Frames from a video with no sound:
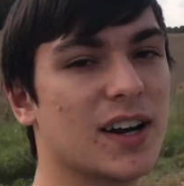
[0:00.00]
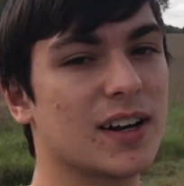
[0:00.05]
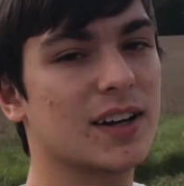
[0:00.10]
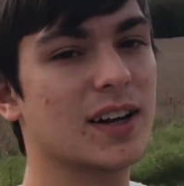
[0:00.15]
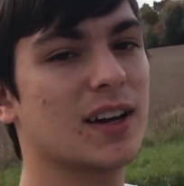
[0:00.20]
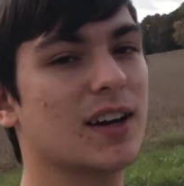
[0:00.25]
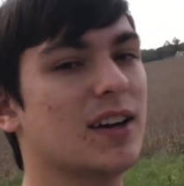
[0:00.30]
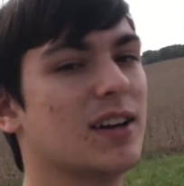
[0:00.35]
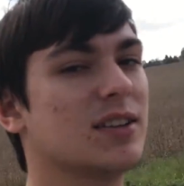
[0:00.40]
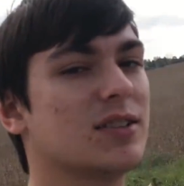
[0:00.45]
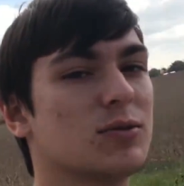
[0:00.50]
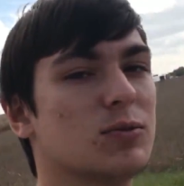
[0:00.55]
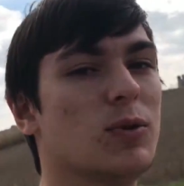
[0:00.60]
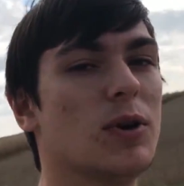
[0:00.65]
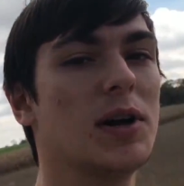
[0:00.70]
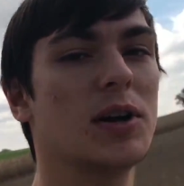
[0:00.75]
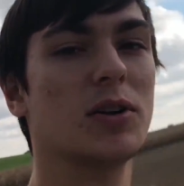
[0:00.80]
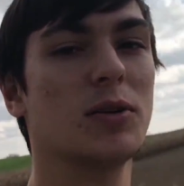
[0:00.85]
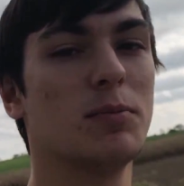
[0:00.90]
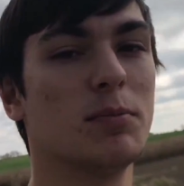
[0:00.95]
on, guys?
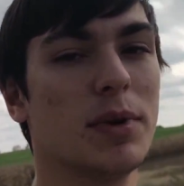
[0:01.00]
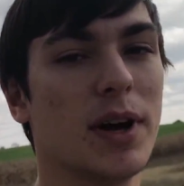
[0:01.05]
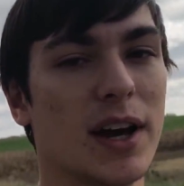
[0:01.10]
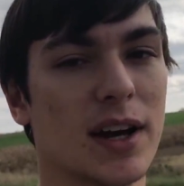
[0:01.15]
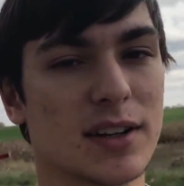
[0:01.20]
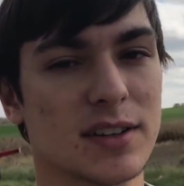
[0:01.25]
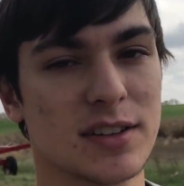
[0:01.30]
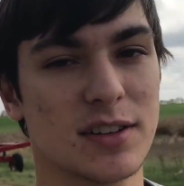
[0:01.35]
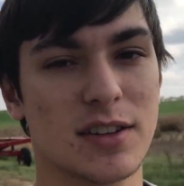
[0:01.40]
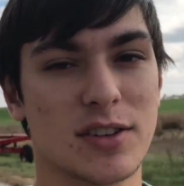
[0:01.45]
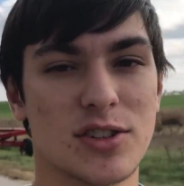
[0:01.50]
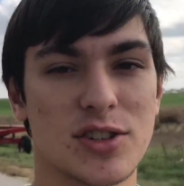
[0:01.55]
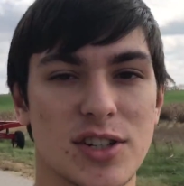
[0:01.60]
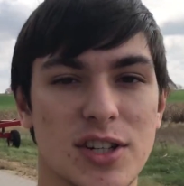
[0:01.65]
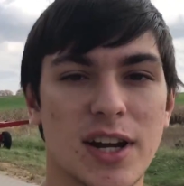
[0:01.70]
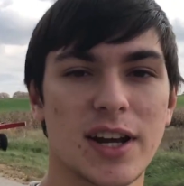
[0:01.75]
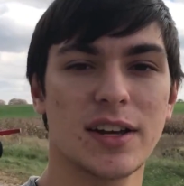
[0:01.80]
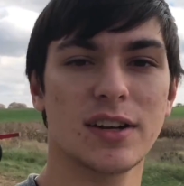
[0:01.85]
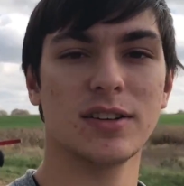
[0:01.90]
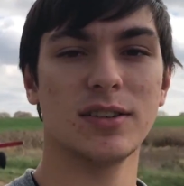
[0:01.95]
Welcome back to the
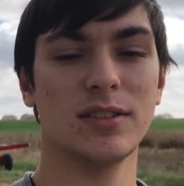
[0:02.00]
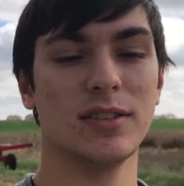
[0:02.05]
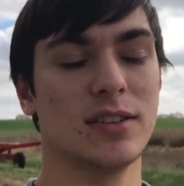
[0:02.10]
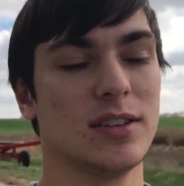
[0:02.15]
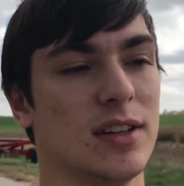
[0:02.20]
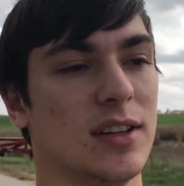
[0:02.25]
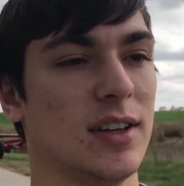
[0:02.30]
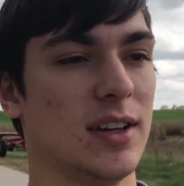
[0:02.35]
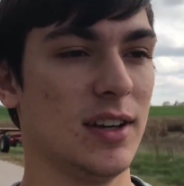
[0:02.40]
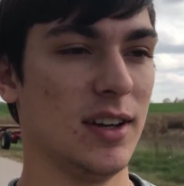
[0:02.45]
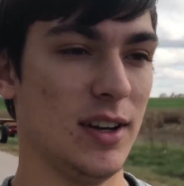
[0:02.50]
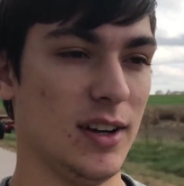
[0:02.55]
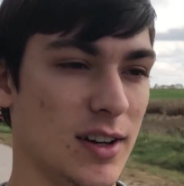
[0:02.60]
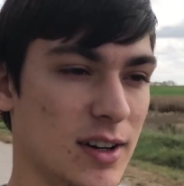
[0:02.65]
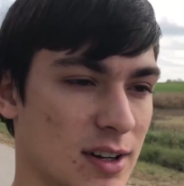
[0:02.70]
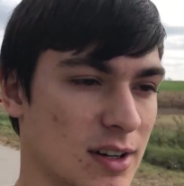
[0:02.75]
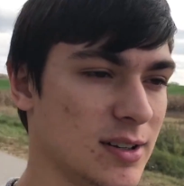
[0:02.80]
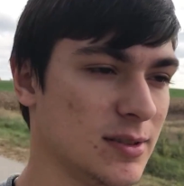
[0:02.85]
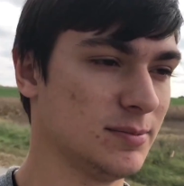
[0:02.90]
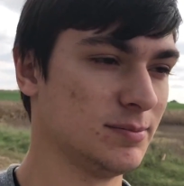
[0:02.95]
channel.
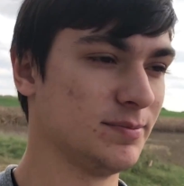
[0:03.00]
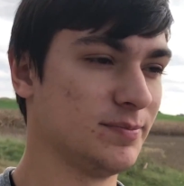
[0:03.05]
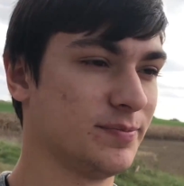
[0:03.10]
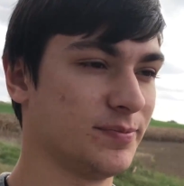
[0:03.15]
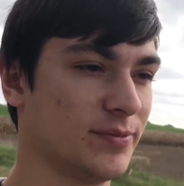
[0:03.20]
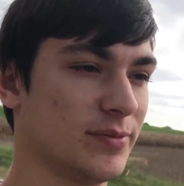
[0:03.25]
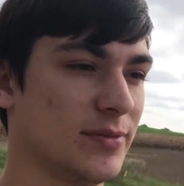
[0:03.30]
Ooh,